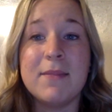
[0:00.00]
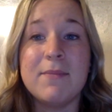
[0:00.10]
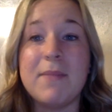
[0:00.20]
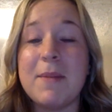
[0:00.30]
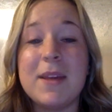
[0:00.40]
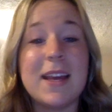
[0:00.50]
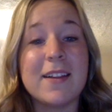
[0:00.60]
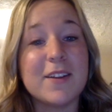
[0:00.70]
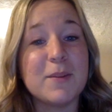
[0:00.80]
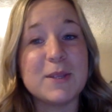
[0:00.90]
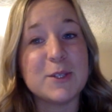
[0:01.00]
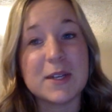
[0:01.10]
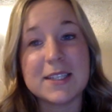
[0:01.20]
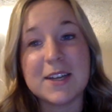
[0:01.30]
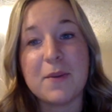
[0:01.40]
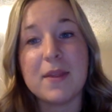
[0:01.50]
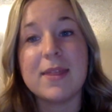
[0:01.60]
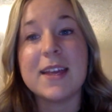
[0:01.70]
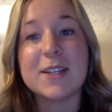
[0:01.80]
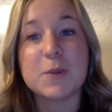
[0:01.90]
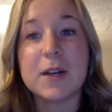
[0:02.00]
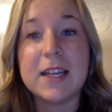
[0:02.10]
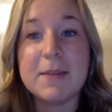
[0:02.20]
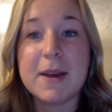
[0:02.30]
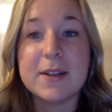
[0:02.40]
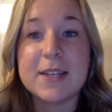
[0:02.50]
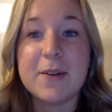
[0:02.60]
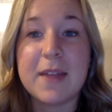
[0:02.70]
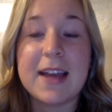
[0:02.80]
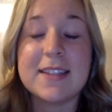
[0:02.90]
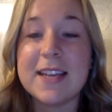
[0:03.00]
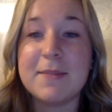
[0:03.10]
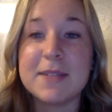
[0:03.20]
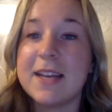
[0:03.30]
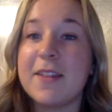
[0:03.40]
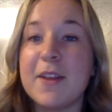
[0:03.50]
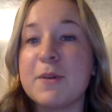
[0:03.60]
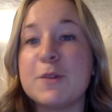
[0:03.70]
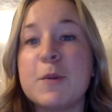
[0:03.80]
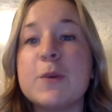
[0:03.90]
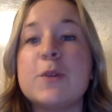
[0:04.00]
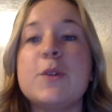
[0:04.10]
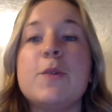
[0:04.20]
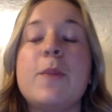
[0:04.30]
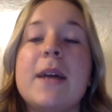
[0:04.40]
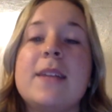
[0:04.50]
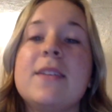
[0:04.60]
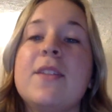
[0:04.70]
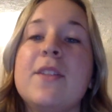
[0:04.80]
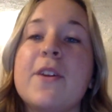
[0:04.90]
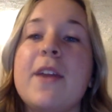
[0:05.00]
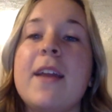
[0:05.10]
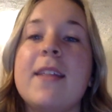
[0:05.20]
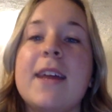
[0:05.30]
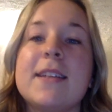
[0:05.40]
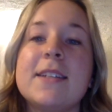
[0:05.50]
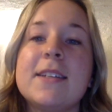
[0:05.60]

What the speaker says: maybe get a little bit stressed out when things weren't emailed out that same day that they were supposed to, but learning that